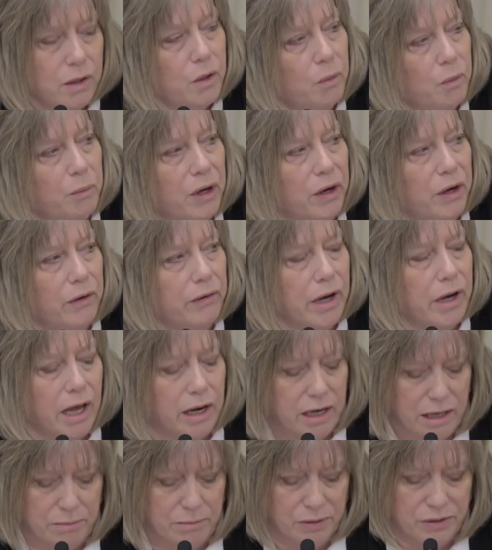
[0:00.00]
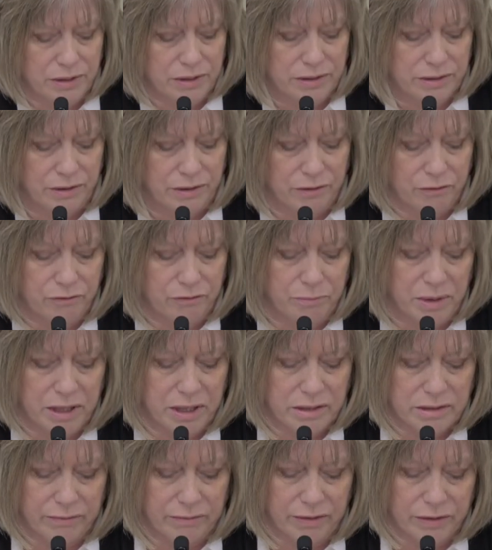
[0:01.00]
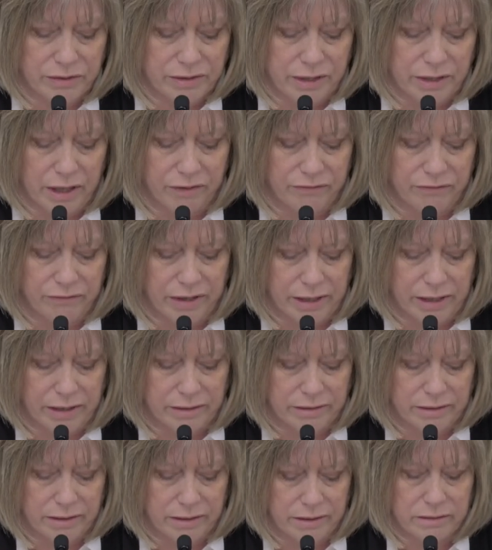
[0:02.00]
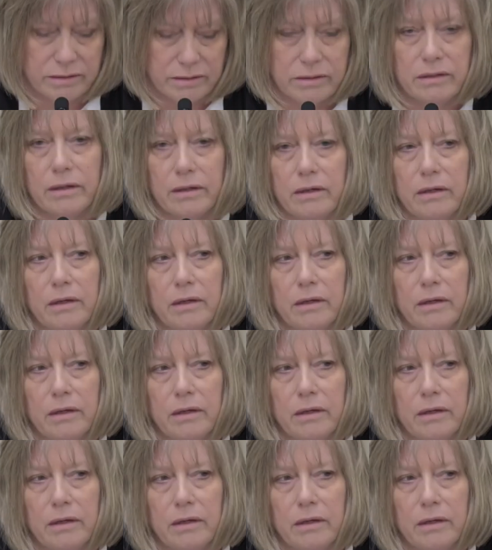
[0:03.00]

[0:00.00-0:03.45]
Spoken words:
whom we are not able to serve because of our staff vacancies.